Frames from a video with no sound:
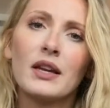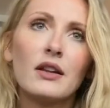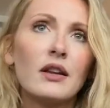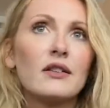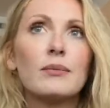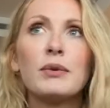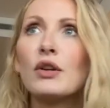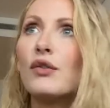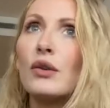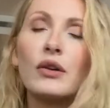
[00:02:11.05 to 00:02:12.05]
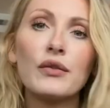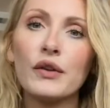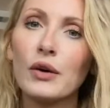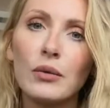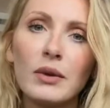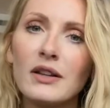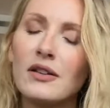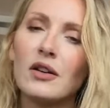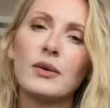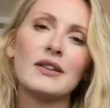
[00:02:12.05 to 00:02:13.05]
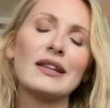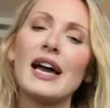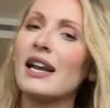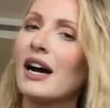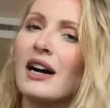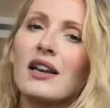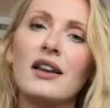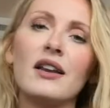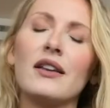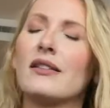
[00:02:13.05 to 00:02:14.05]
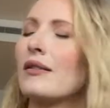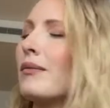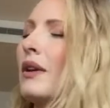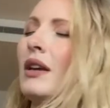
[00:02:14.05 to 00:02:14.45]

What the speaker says: It's a beautiful little film. It's, you know, it's lighthearted. It's a